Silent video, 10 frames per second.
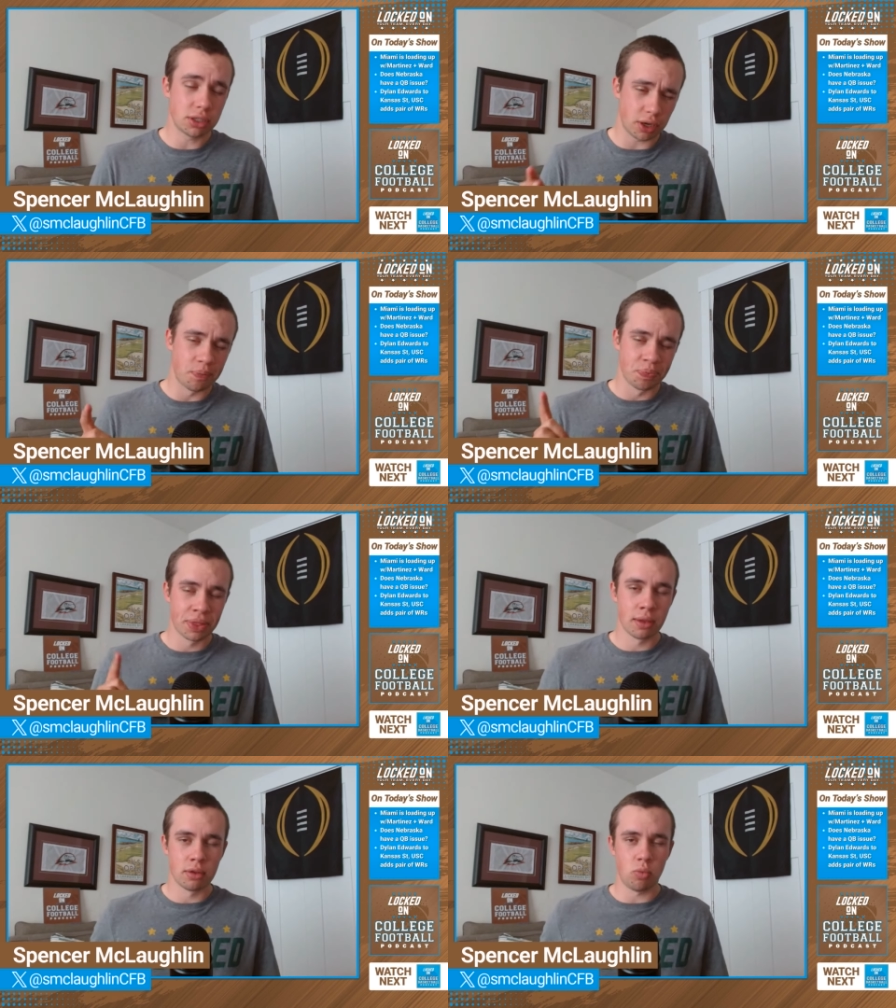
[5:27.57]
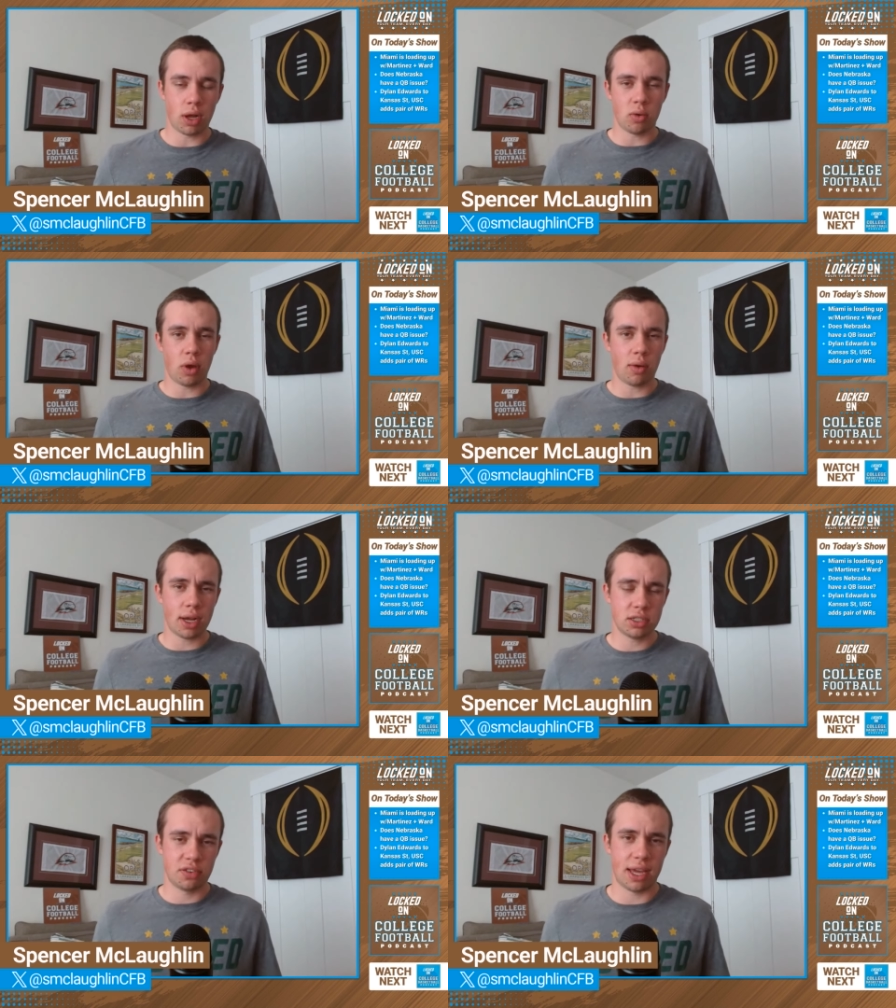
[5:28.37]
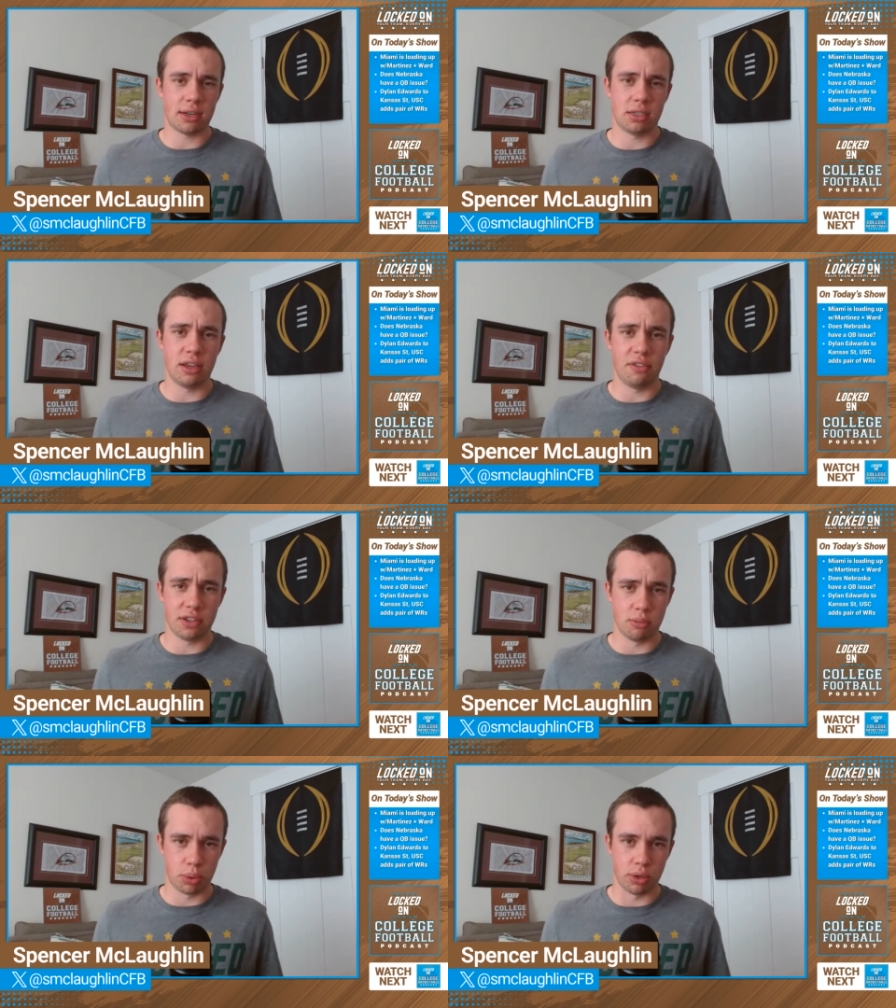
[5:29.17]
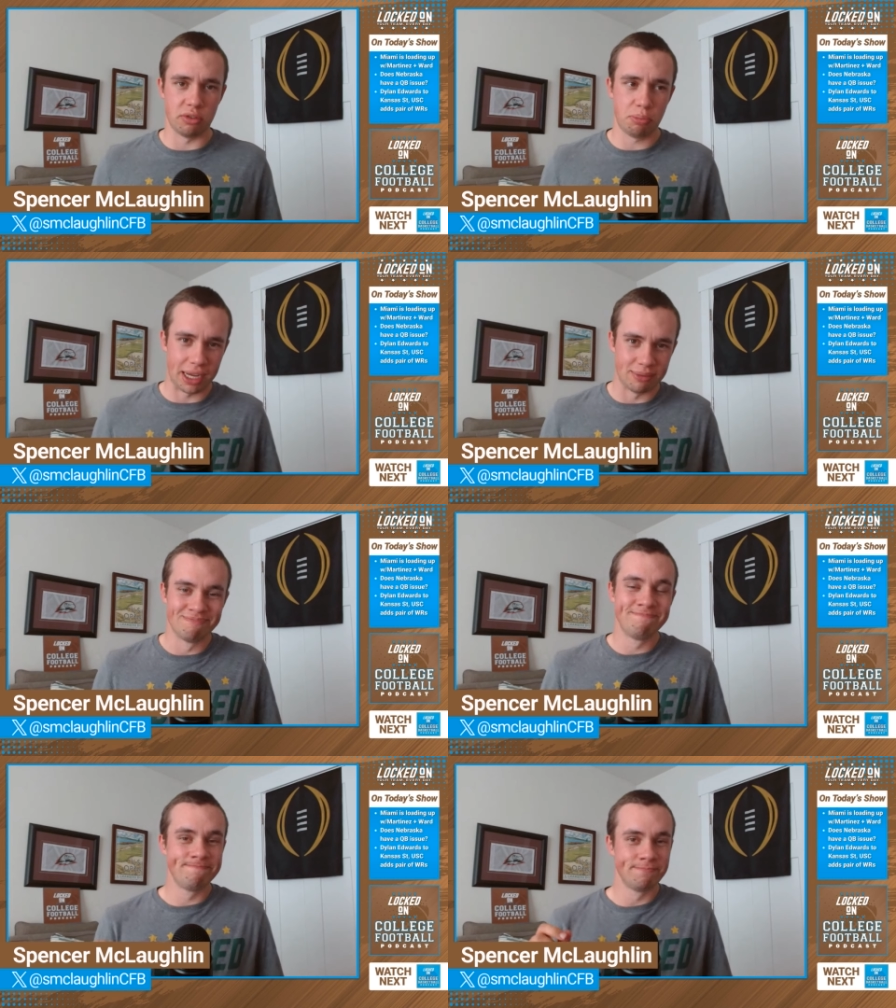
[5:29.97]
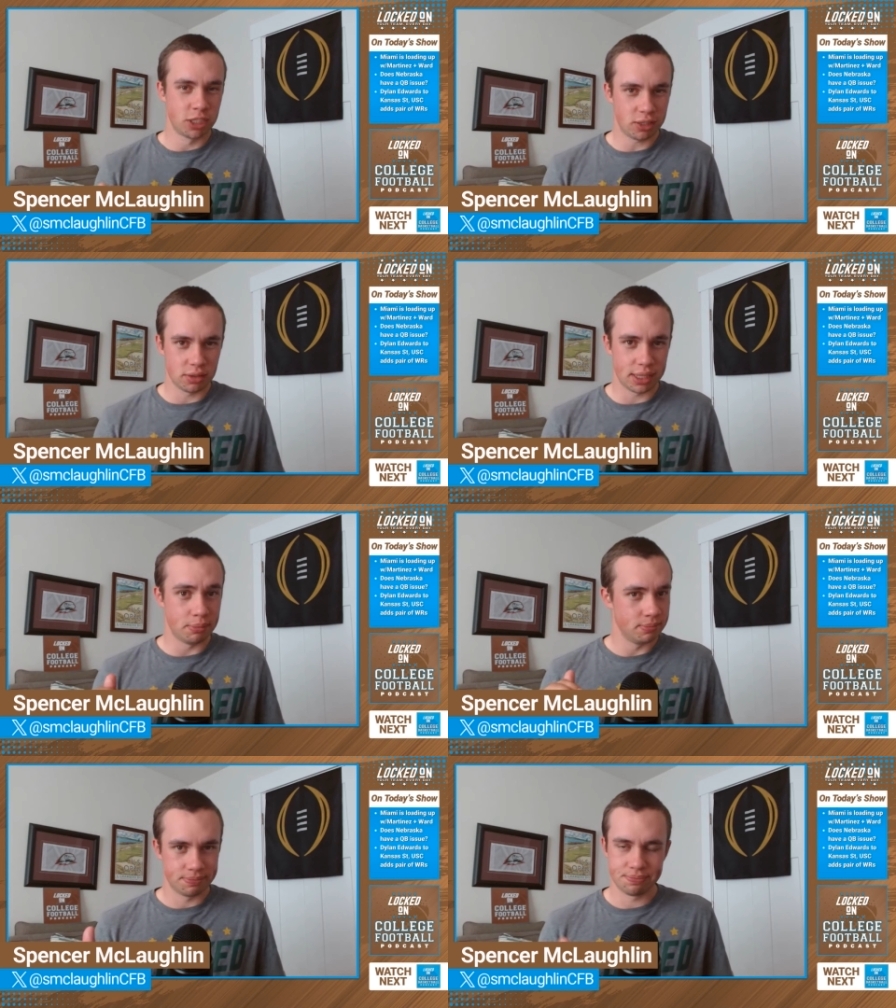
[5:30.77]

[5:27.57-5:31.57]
So watch for that to see if it's improved. But certainly,